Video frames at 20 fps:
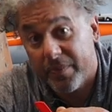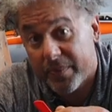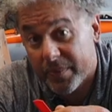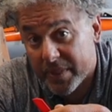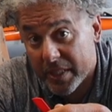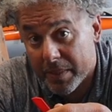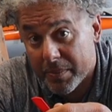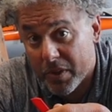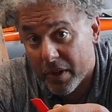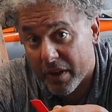
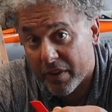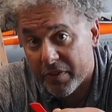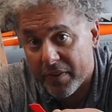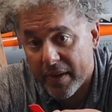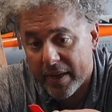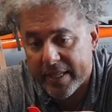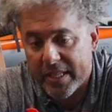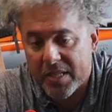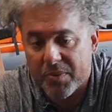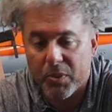Seems like a
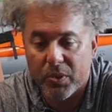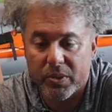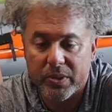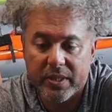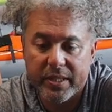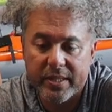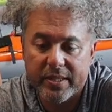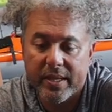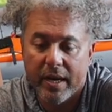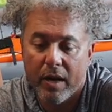funny small
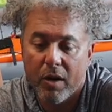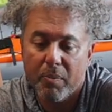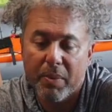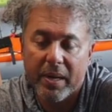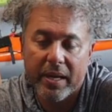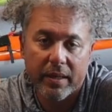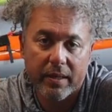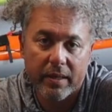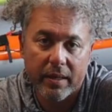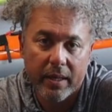detail,
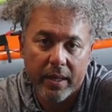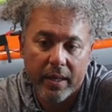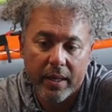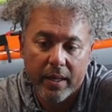but